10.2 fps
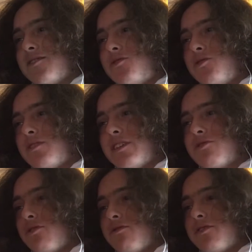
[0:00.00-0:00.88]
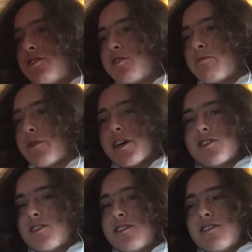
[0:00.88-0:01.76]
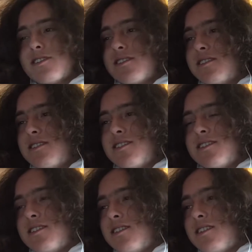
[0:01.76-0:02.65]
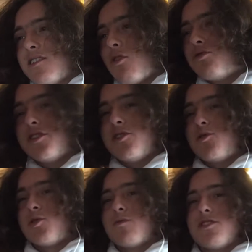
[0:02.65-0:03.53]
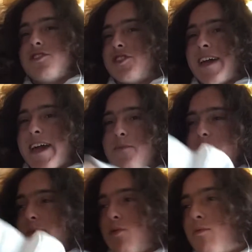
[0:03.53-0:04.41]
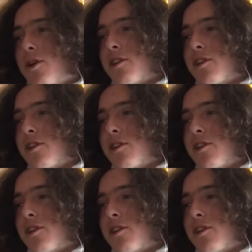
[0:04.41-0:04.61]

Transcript: Dude, he literally is the best. Only YouTuber to just hand people money.